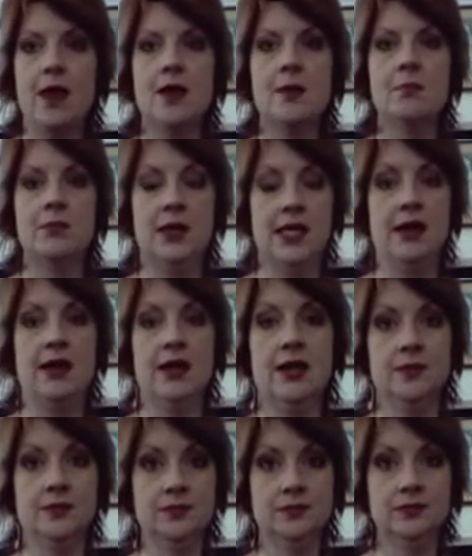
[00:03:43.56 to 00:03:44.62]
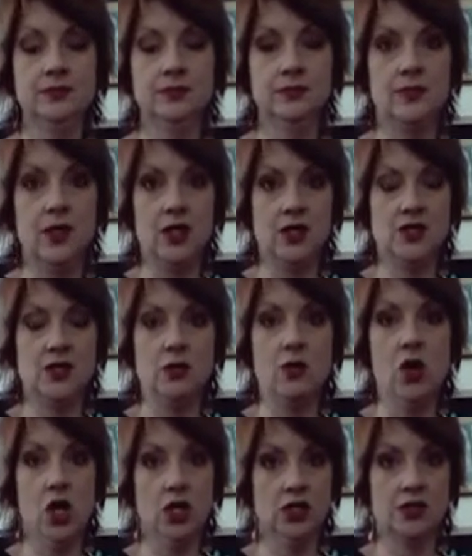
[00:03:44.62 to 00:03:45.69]
But I can also
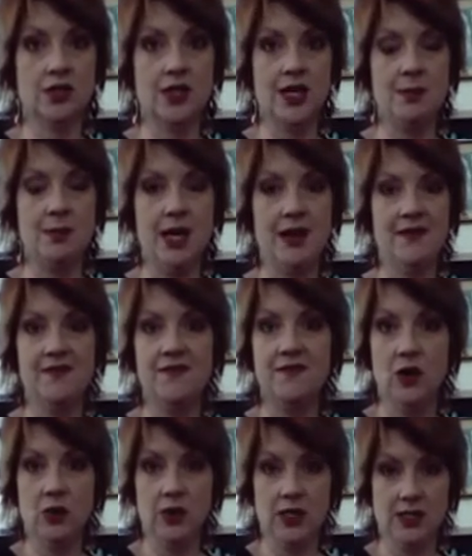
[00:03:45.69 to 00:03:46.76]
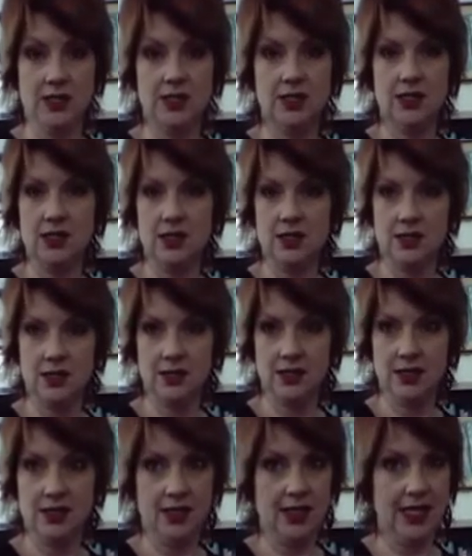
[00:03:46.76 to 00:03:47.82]
alternate my focused,
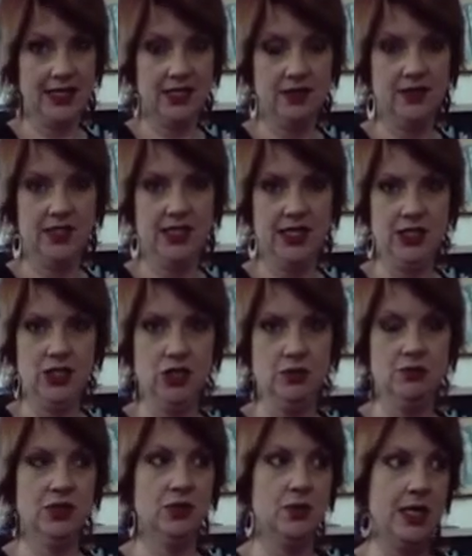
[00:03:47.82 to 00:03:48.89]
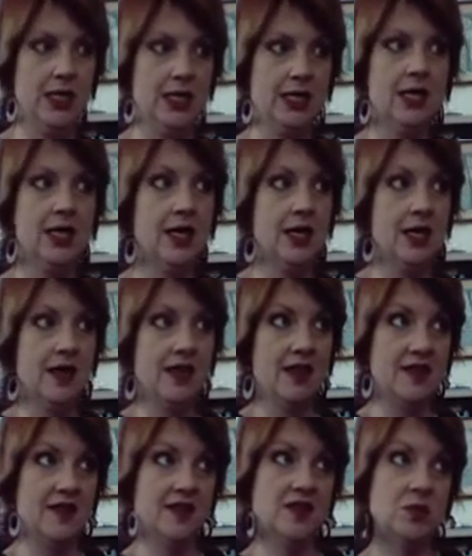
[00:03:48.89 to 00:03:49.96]
selective attention between
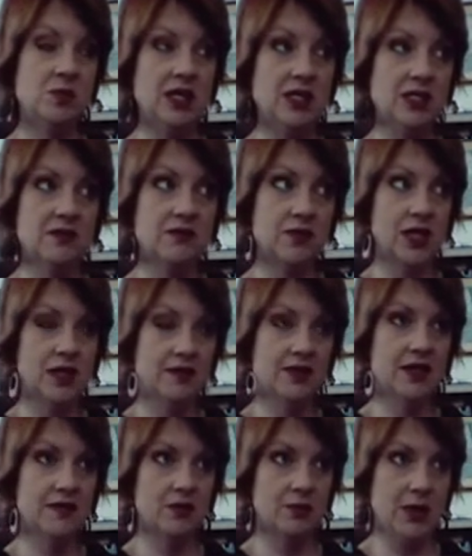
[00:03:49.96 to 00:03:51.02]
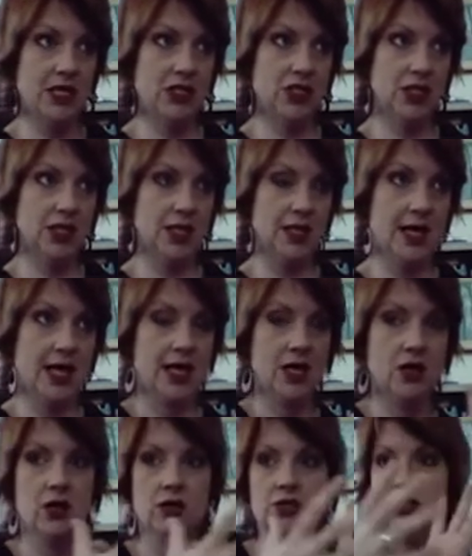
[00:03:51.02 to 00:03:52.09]
this piece of relevant information, and then I can
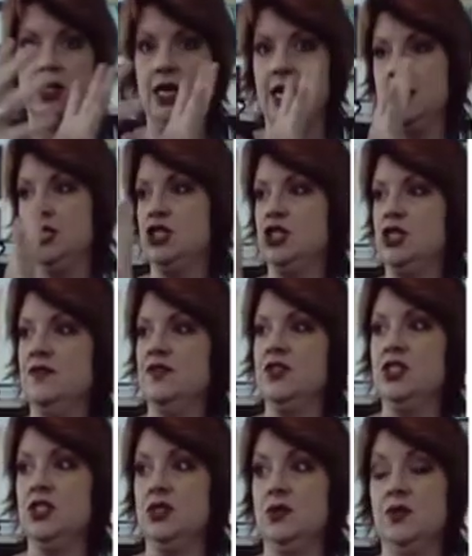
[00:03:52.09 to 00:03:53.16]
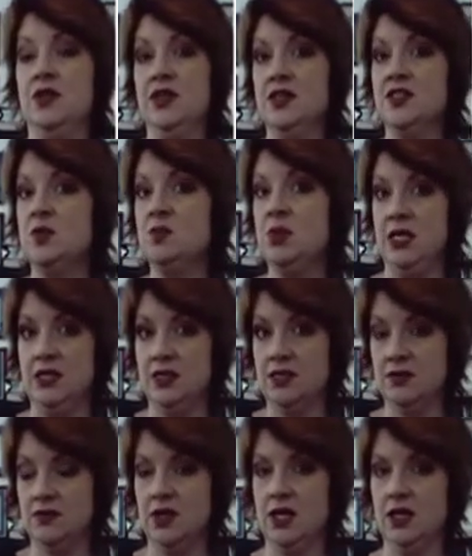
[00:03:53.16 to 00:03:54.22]
alternate and shift to this piece
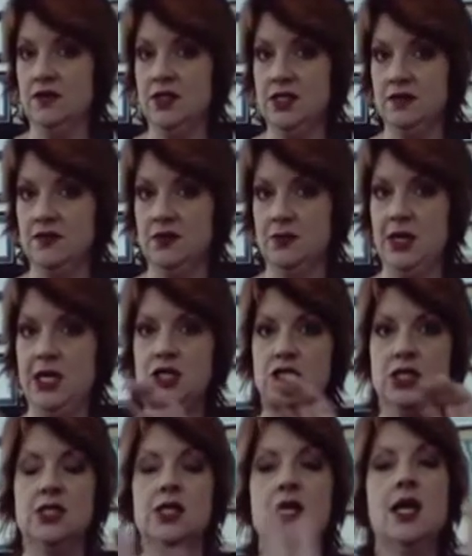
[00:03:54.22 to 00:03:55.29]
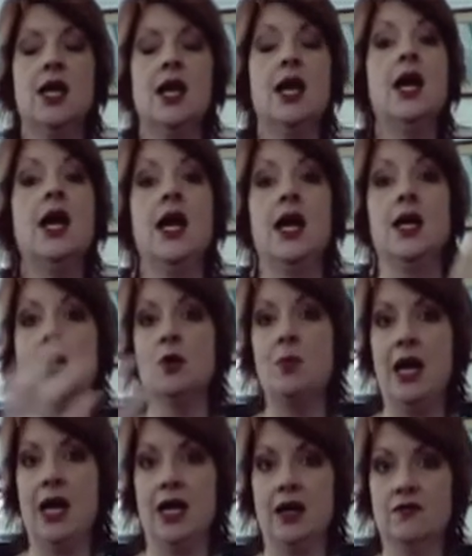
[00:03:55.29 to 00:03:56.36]
of relevant information and go
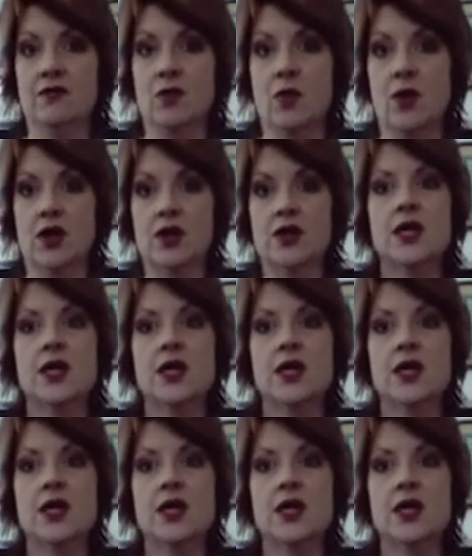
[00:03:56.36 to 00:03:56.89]
back and forth.